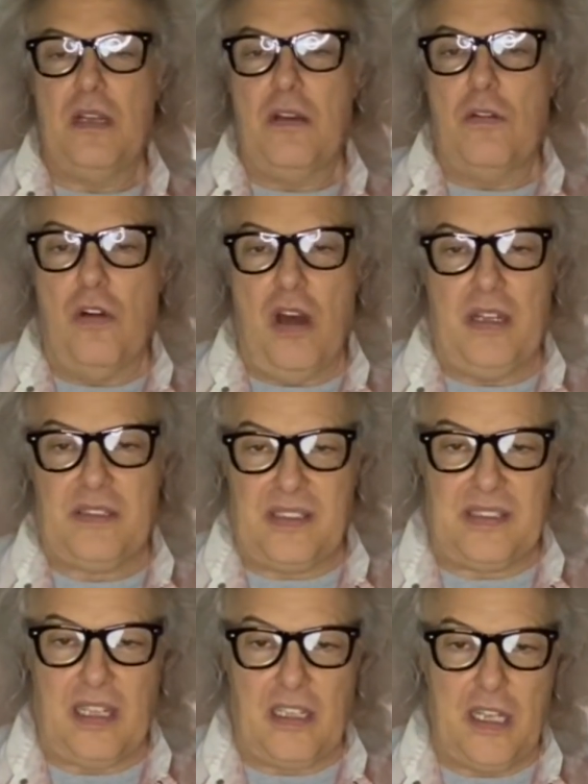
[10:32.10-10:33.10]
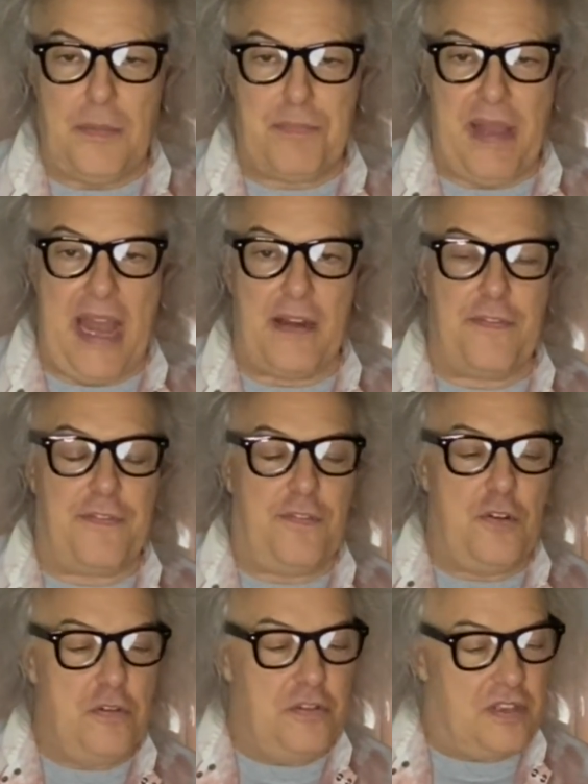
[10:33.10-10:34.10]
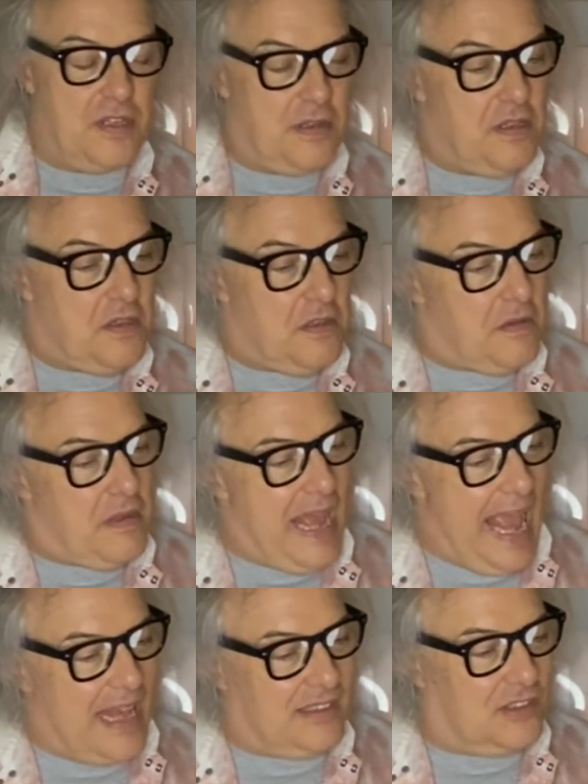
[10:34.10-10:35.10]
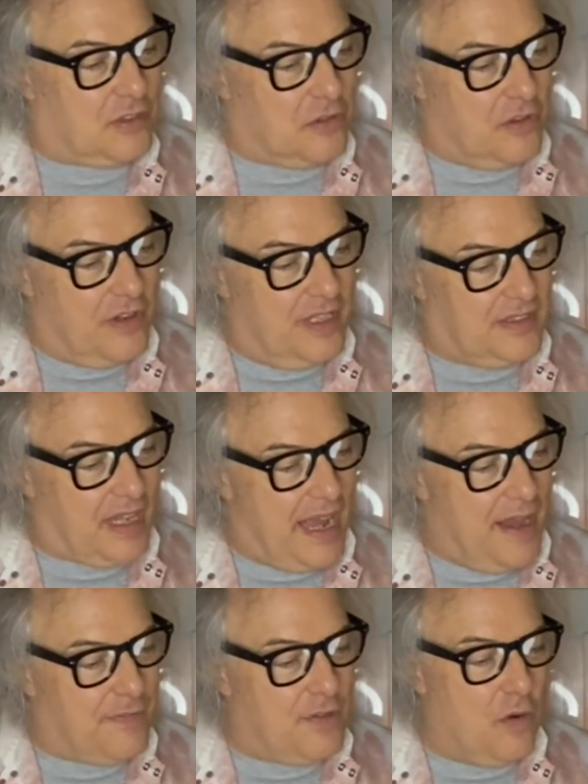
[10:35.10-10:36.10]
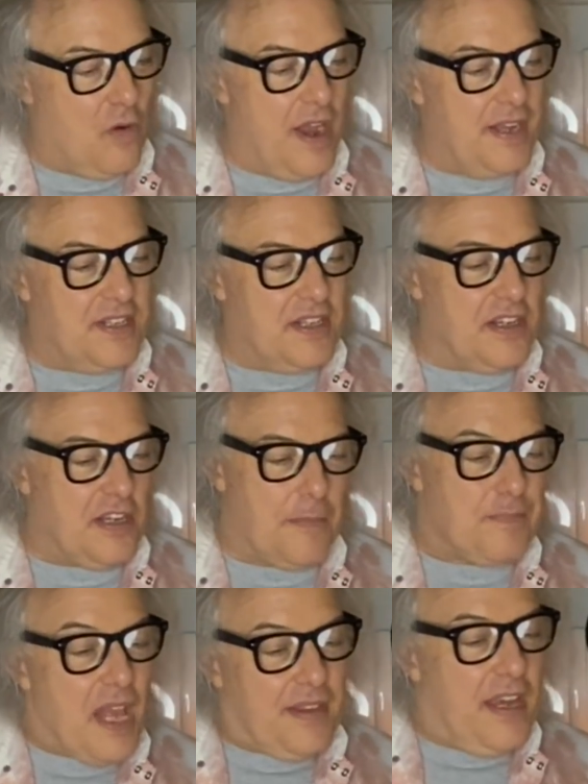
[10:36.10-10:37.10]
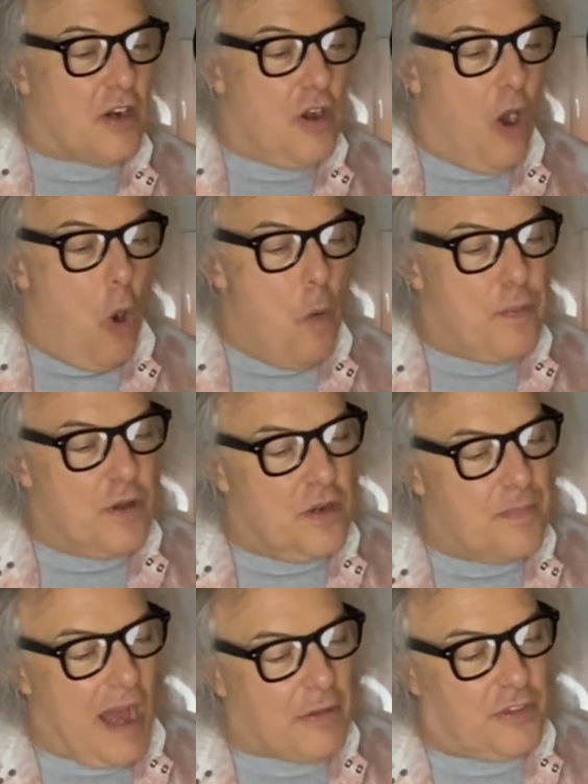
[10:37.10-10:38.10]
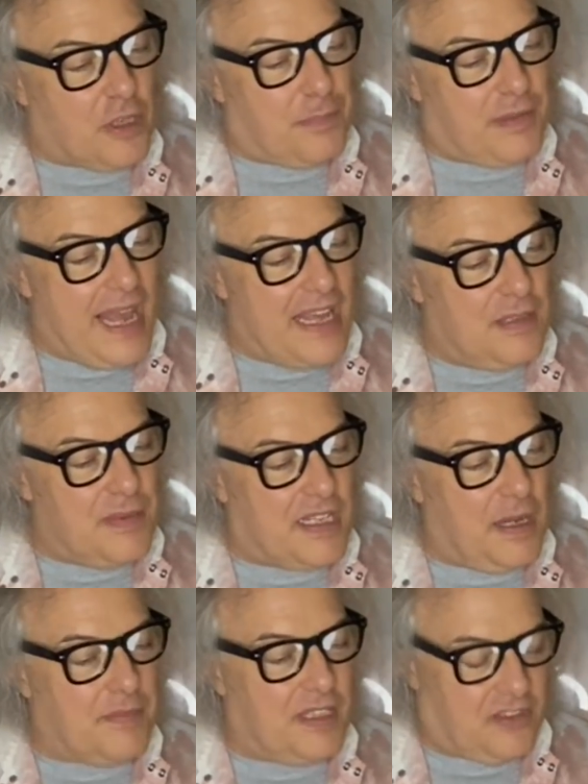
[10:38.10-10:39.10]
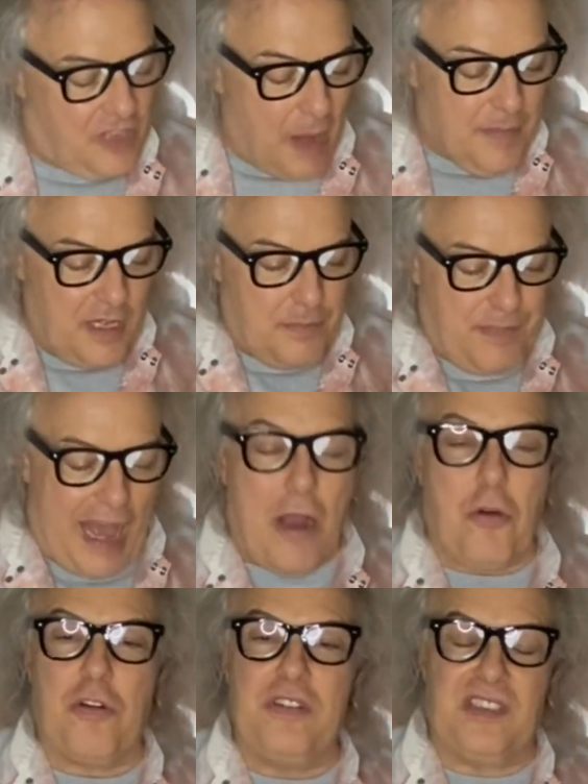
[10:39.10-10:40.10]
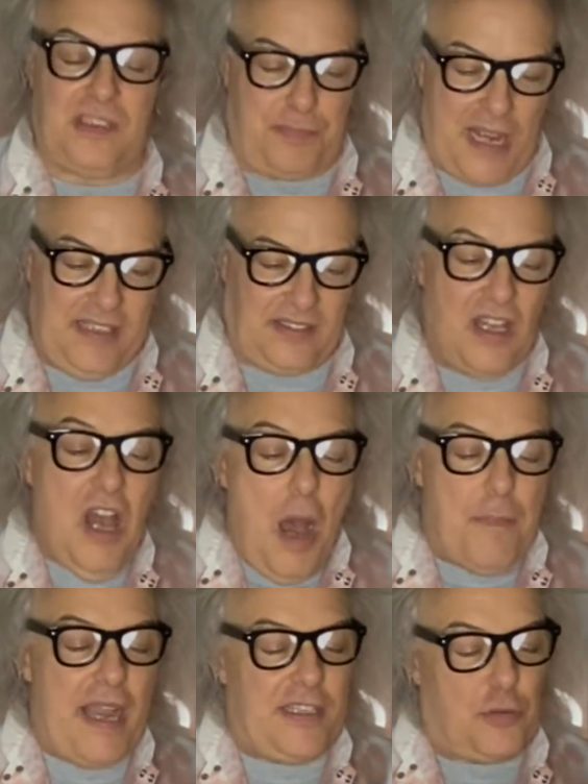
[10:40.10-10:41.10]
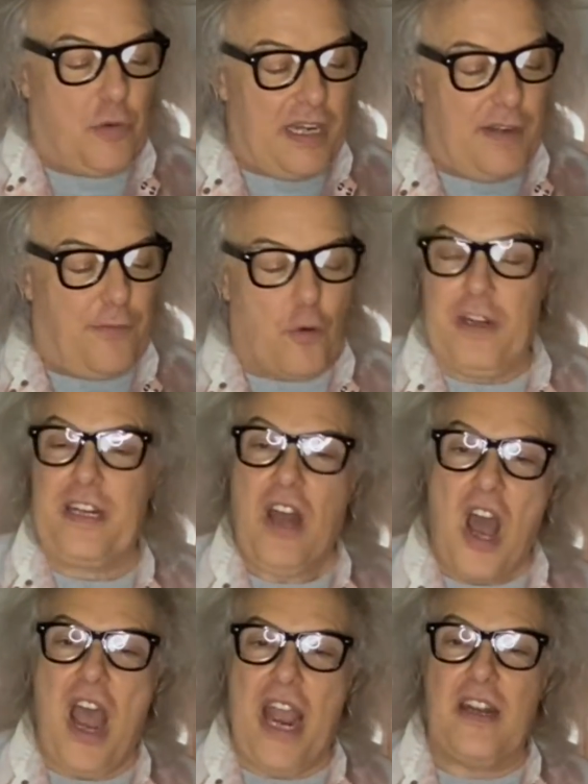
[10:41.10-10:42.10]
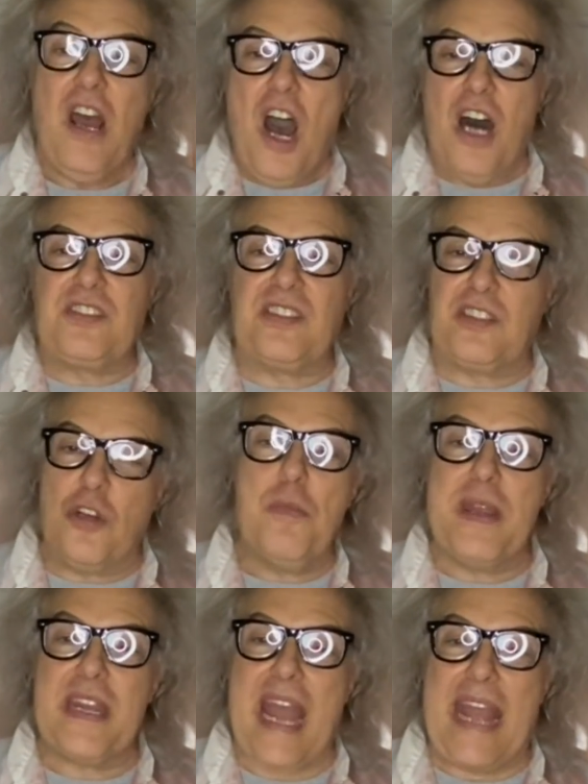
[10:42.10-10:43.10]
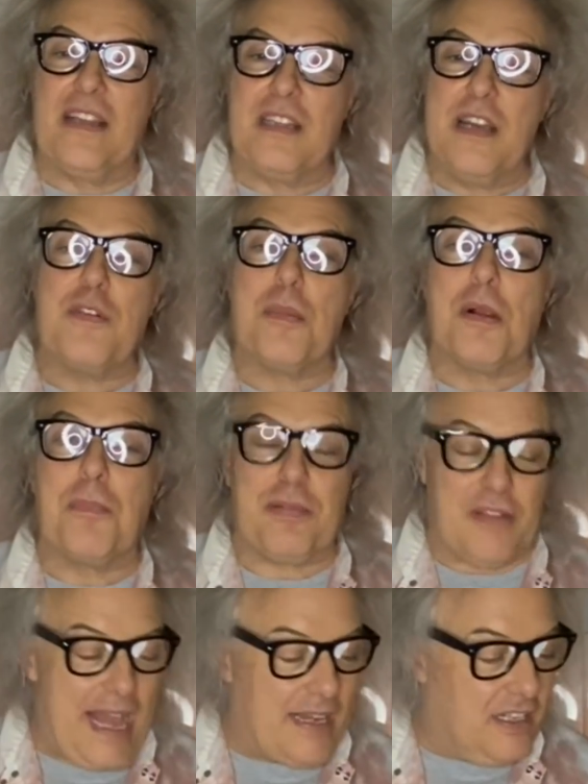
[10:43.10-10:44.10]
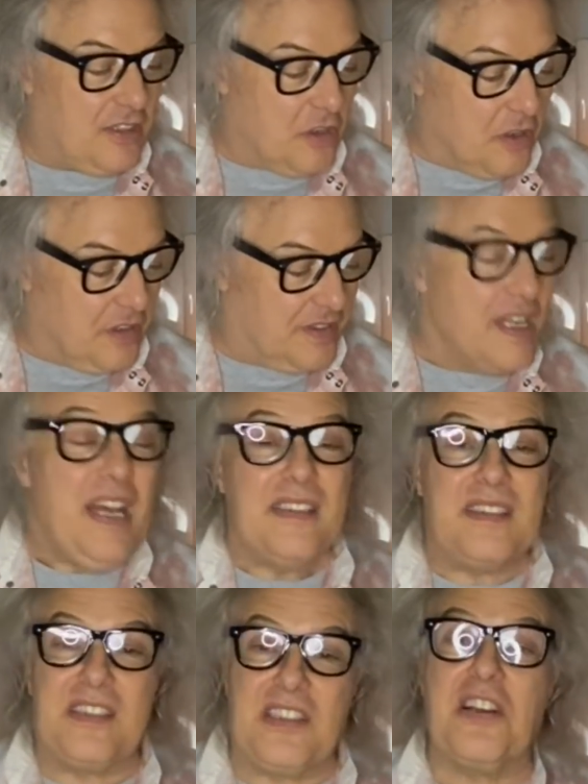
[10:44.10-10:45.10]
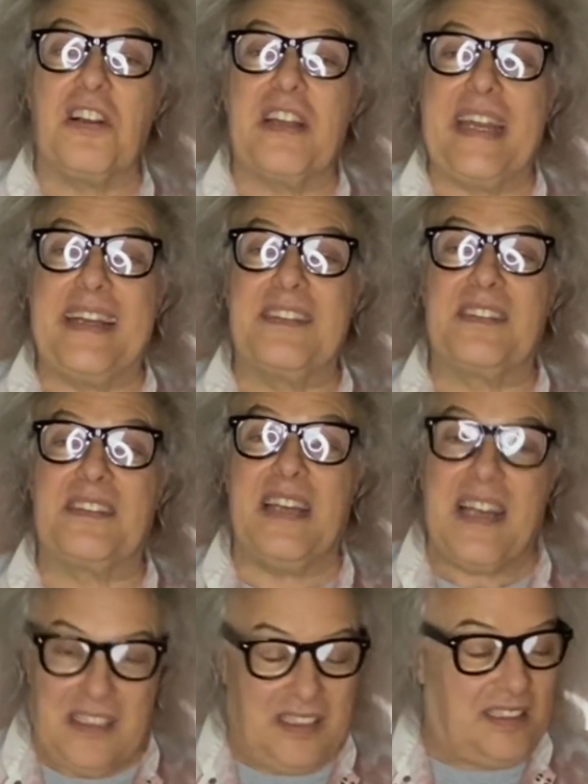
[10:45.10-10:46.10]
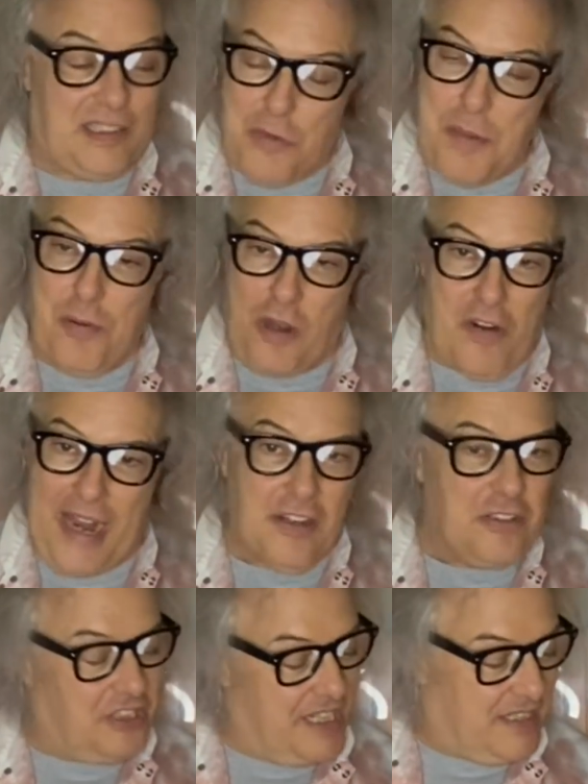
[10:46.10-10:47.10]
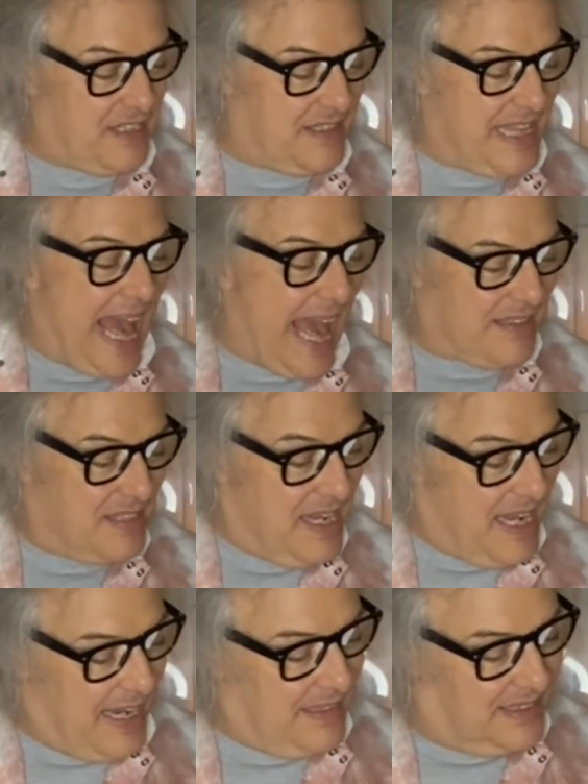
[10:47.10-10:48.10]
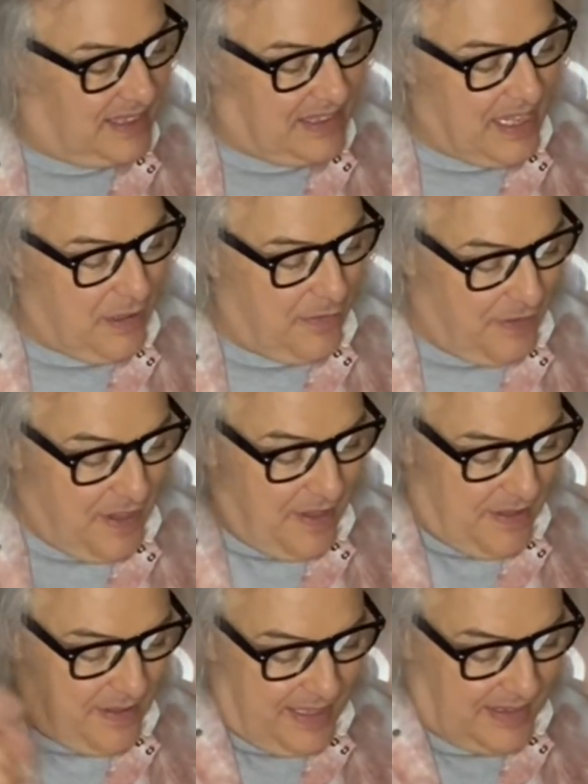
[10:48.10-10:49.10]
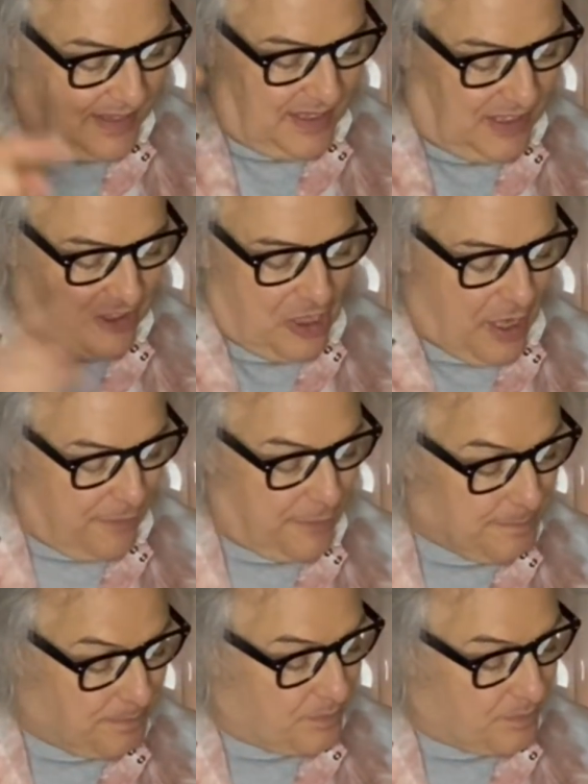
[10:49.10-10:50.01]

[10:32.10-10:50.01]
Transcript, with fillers: What, selling pet food to asteroids? I have no idea. They're open about their plan to become the dominant power in space by 2049, assuming a livable planet Earth still exists. And we put our energy into that instead of this stuff.